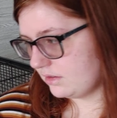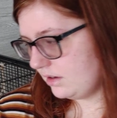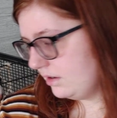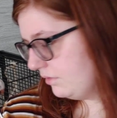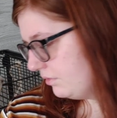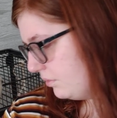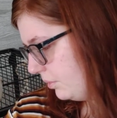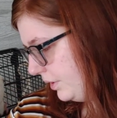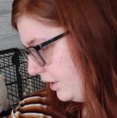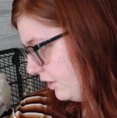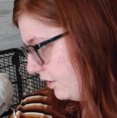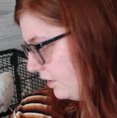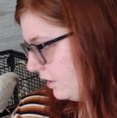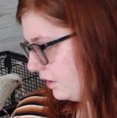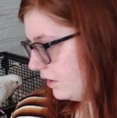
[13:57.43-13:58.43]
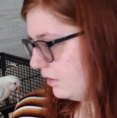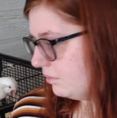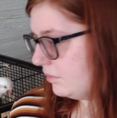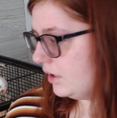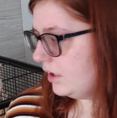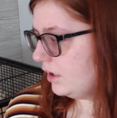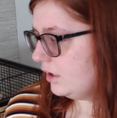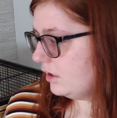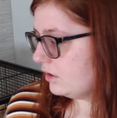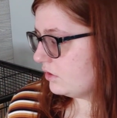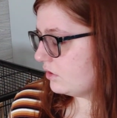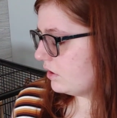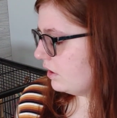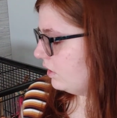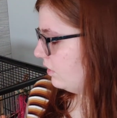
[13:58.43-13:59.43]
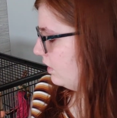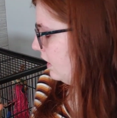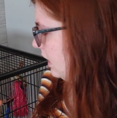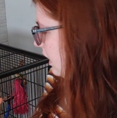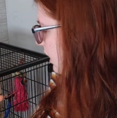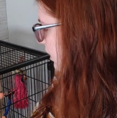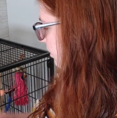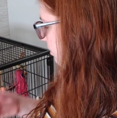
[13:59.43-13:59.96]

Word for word: kind of weird, you know. So um,